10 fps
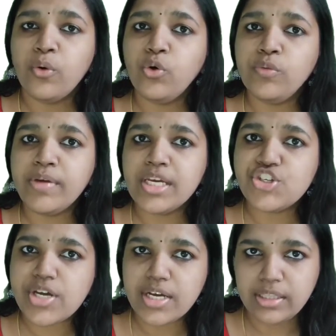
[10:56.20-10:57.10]

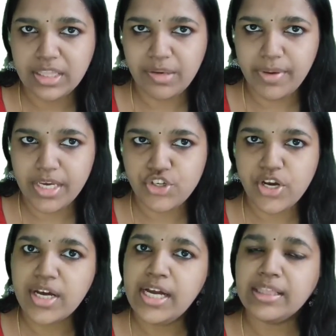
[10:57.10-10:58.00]
Unmesha,
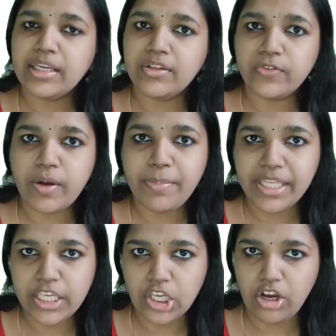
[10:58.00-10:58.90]
Nimesha, that is
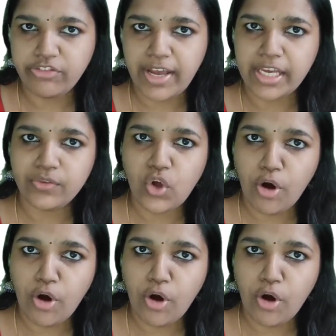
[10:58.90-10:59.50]
blinking of eyes,